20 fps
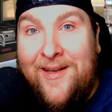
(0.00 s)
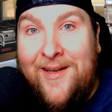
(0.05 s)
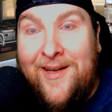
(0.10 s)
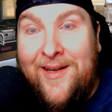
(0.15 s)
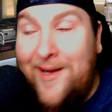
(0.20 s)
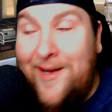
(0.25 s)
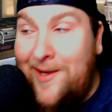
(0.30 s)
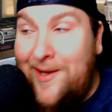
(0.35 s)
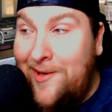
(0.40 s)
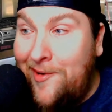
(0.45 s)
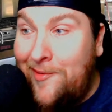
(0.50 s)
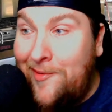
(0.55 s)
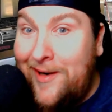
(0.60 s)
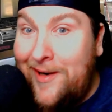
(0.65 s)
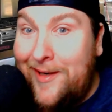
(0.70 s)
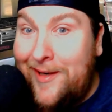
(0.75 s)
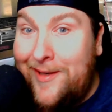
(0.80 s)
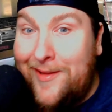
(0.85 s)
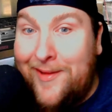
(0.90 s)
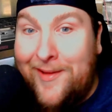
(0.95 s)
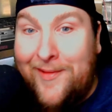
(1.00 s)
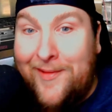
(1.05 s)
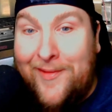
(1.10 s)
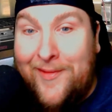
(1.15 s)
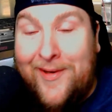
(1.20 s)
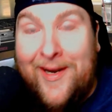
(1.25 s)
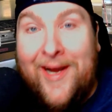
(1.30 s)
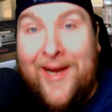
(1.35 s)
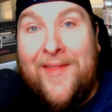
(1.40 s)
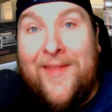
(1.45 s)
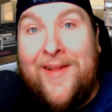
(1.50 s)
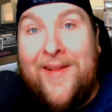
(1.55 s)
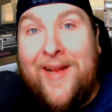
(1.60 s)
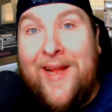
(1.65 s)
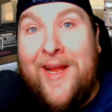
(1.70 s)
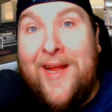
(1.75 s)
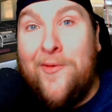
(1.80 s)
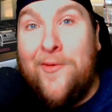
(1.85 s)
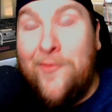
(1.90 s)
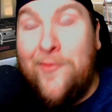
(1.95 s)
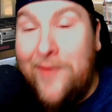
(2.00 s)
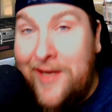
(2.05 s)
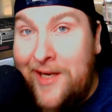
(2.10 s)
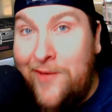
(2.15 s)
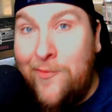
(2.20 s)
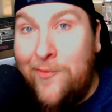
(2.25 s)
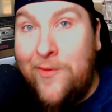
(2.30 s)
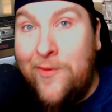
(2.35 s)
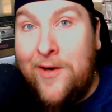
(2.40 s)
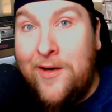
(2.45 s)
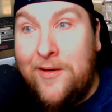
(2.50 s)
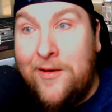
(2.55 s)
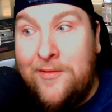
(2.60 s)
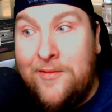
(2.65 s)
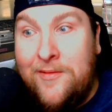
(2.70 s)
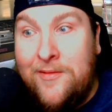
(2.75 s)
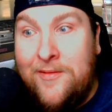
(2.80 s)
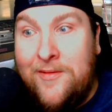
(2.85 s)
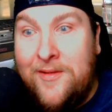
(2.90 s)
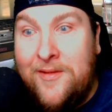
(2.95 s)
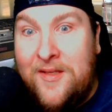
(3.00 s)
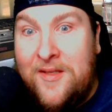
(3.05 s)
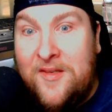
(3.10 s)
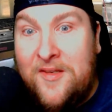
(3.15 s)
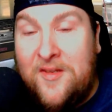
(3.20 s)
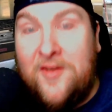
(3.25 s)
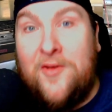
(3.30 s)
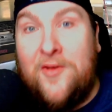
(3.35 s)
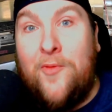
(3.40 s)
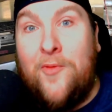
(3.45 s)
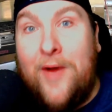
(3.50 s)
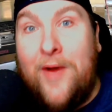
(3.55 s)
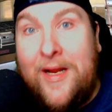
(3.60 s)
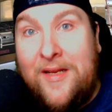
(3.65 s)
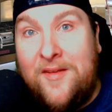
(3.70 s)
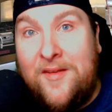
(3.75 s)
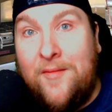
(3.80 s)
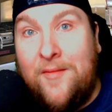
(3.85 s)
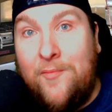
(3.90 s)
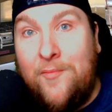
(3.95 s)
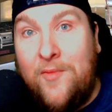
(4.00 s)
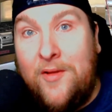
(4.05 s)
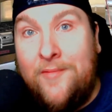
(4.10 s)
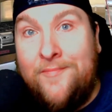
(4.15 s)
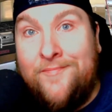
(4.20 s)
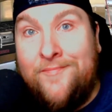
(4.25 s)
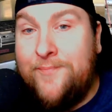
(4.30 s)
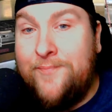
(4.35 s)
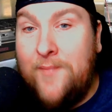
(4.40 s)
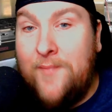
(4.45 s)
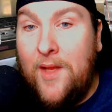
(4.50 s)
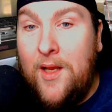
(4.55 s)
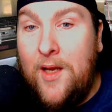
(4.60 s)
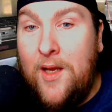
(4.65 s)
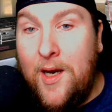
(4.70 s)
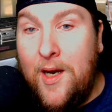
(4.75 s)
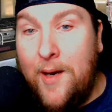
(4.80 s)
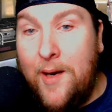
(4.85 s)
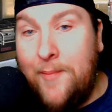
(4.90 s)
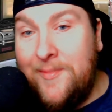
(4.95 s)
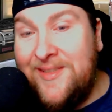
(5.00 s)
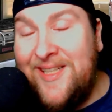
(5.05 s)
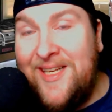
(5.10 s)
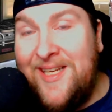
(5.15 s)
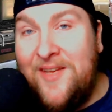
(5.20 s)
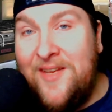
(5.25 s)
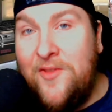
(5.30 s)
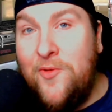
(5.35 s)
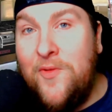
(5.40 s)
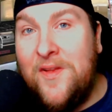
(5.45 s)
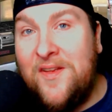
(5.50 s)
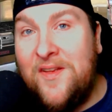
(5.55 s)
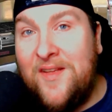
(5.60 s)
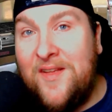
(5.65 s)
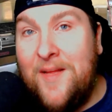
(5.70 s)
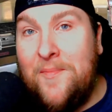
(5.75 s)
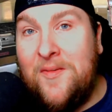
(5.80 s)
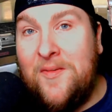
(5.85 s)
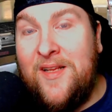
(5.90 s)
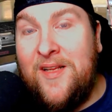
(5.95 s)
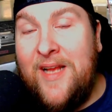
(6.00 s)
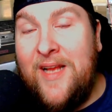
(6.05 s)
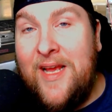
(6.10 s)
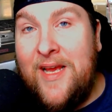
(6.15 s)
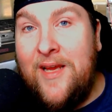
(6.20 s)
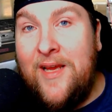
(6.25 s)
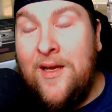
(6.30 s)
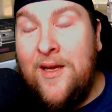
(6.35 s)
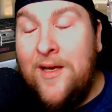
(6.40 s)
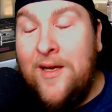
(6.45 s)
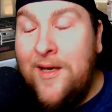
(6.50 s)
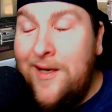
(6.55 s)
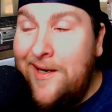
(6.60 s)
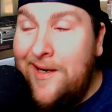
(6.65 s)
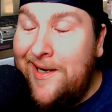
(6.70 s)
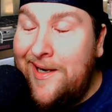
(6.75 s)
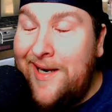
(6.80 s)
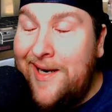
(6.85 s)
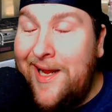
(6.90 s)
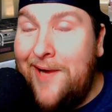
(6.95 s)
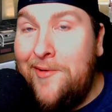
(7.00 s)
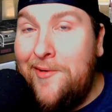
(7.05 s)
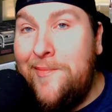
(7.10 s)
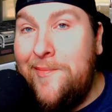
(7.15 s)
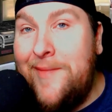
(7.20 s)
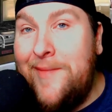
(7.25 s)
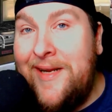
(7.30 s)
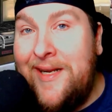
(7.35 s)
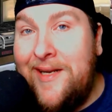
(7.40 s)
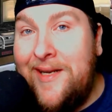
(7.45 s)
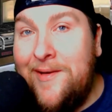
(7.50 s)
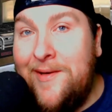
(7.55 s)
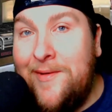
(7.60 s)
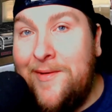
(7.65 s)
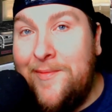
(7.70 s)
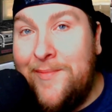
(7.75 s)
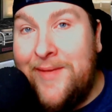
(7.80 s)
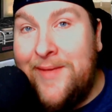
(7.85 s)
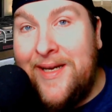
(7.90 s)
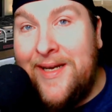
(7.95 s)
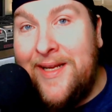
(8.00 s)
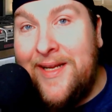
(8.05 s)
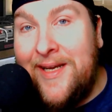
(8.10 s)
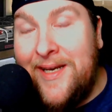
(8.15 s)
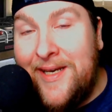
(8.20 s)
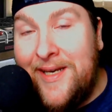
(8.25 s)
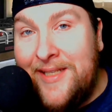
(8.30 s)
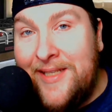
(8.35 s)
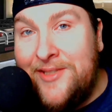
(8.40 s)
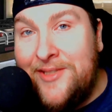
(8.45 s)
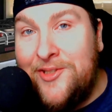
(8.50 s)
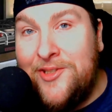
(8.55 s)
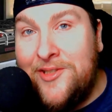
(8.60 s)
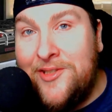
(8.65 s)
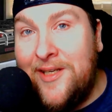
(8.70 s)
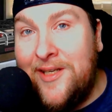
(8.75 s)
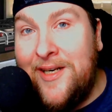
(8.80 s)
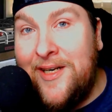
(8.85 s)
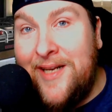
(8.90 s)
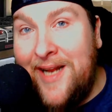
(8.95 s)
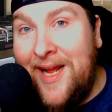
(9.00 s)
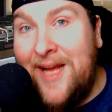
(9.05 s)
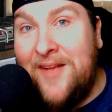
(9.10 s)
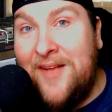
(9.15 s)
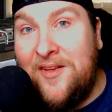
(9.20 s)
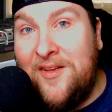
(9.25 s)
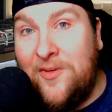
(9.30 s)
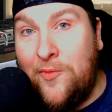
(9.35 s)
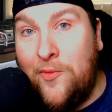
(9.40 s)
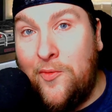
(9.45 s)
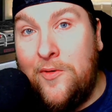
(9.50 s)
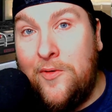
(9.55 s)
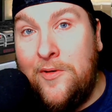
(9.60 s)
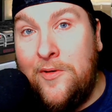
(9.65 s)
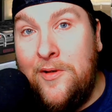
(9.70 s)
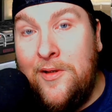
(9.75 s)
I know, right? The guy that can't read well is going to write something. I'm going to take you through the steps today on how to make my Enchilada Casserole.